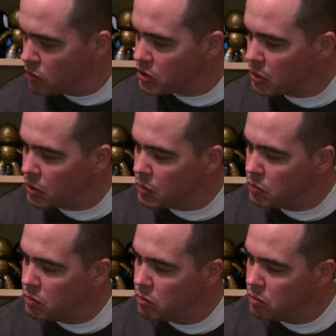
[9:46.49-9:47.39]
So
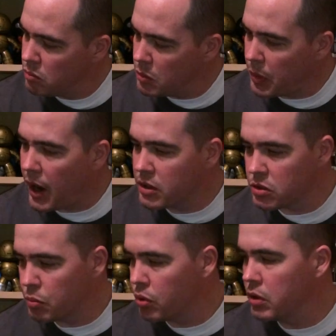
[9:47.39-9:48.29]
the boxes
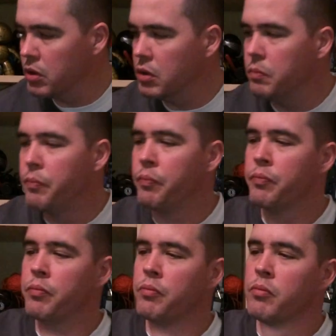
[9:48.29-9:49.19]
are pretty
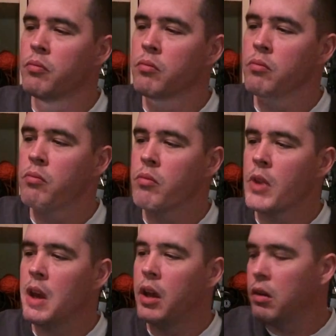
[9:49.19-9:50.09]

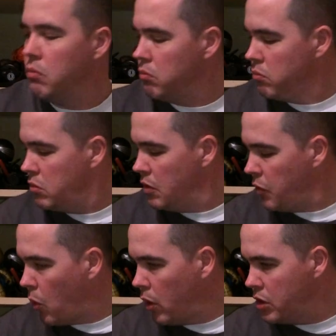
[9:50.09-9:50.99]
good. And the
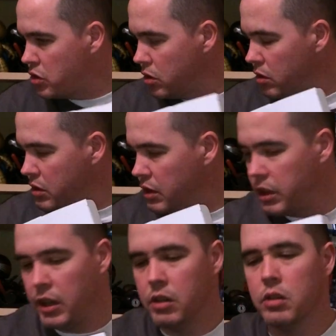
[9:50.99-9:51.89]
Voyagers and
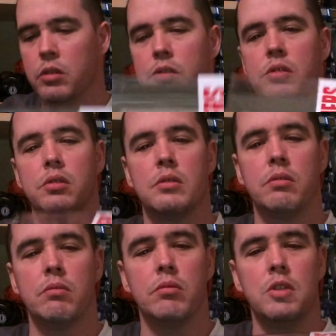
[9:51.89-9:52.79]
Leaders,
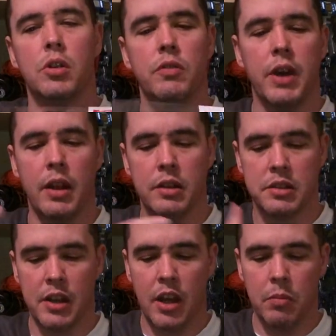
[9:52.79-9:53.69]
you know, you've got the
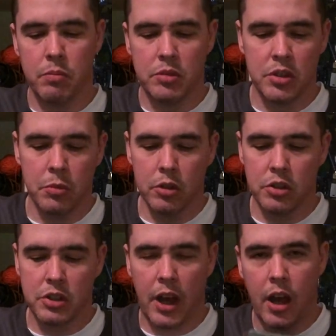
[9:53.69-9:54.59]
same similar
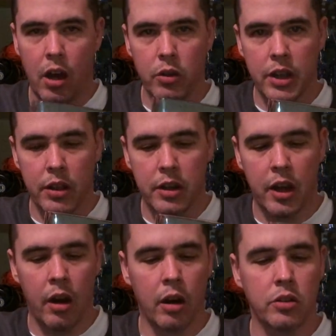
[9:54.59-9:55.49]
style. You got the
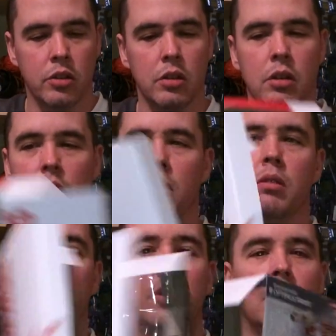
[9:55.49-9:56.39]
character,
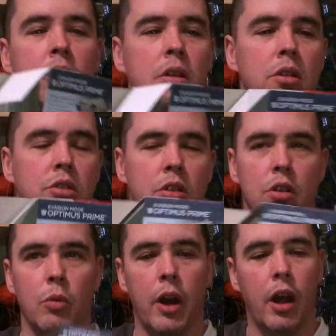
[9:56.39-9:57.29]
turn it
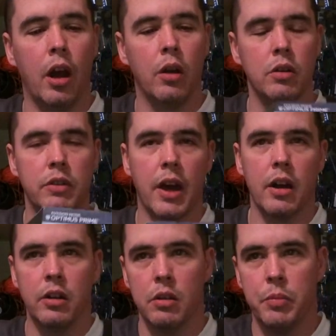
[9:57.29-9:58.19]
around, and you've got
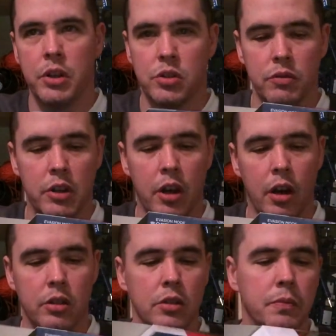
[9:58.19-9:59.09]
another picture of the
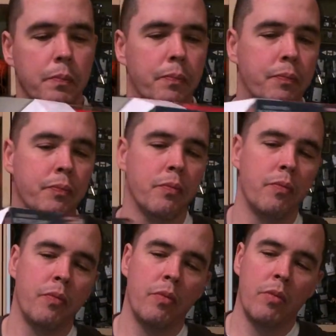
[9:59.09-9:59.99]
character,
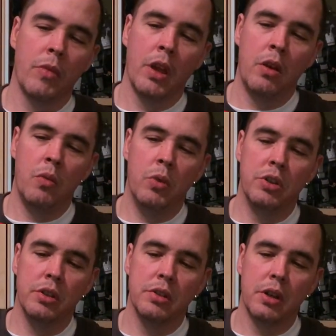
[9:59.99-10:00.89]
which
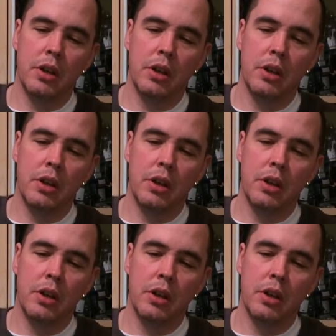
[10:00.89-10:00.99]
is